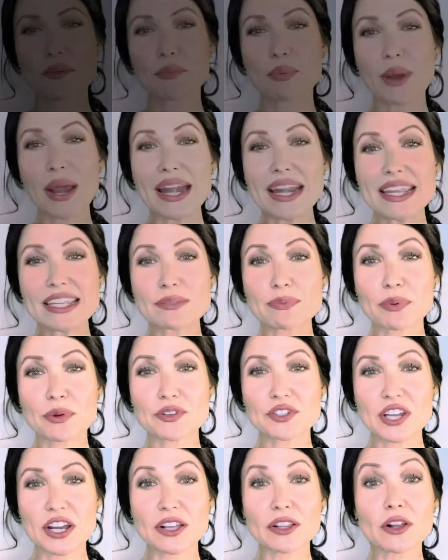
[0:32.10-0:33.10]
brain is
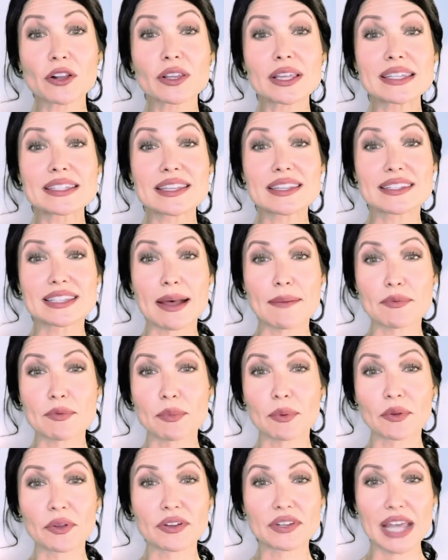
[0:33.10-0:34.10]
particularly
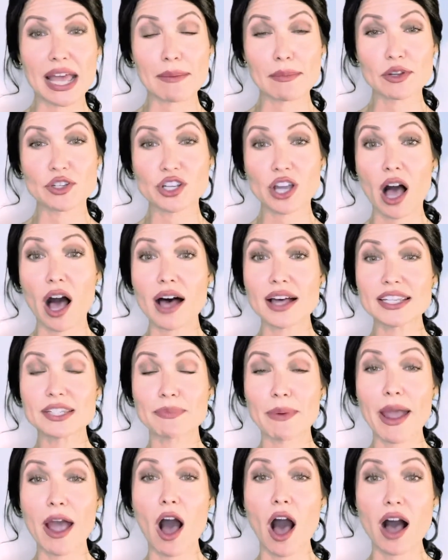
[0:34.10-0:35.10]
susceptible to damage caused
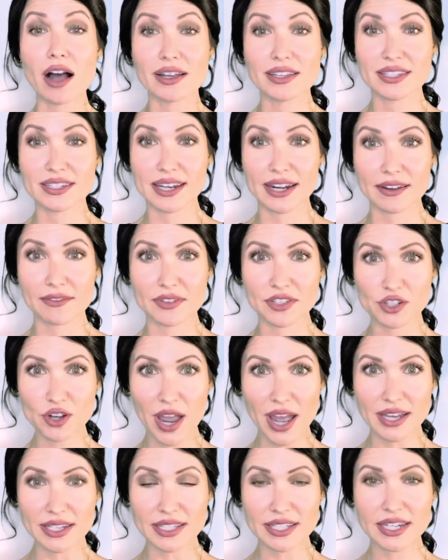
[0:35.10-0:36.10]
by oxidative
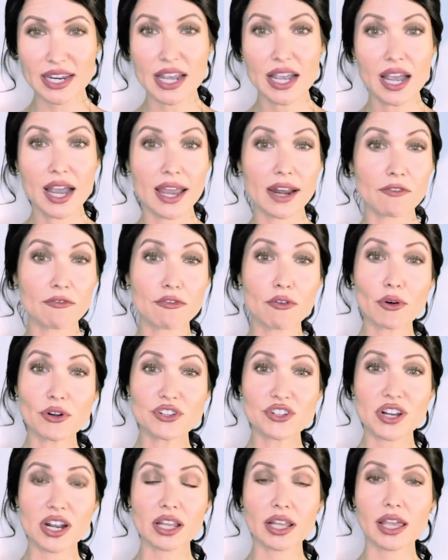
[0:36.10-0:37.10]
stress. And
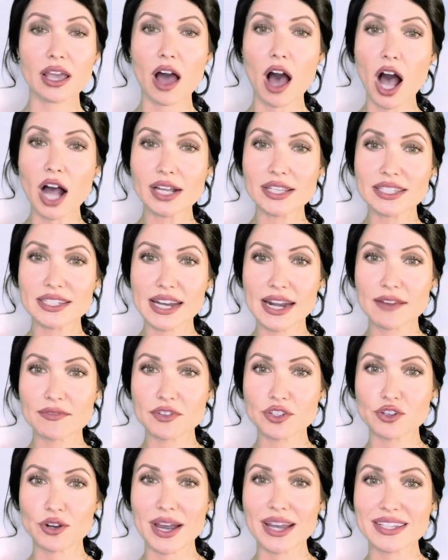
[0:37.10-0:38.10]
unfortunately, oxidative
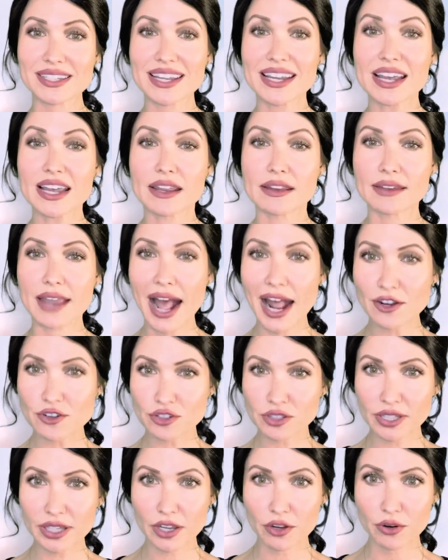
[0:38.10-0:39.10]
stress
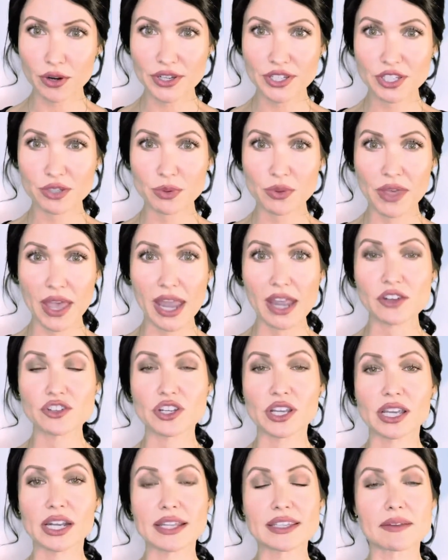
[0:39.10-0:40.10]
naturally increases with
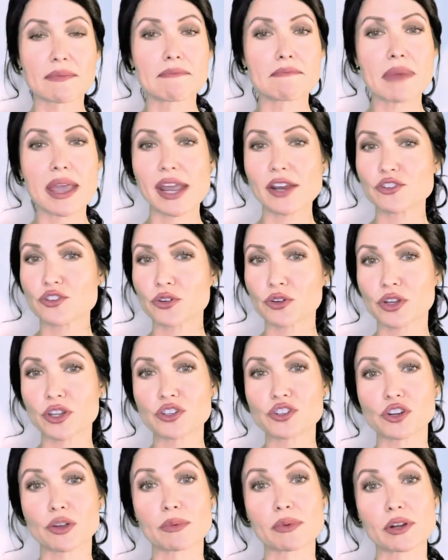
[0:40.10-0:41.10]
aging and it's a major
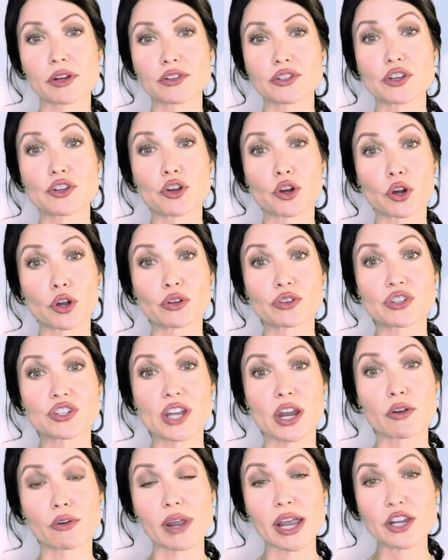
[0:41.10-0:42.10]
contributor to
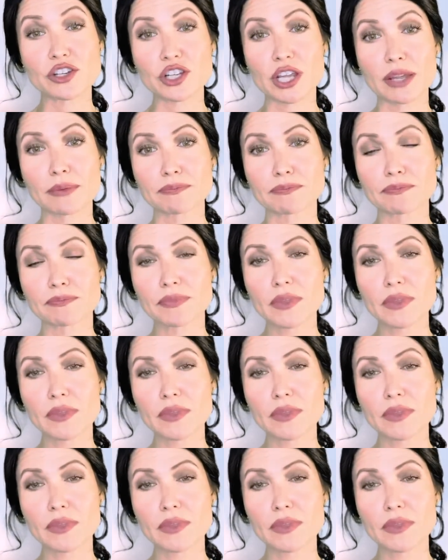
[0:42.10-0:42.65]
neurodegeneration.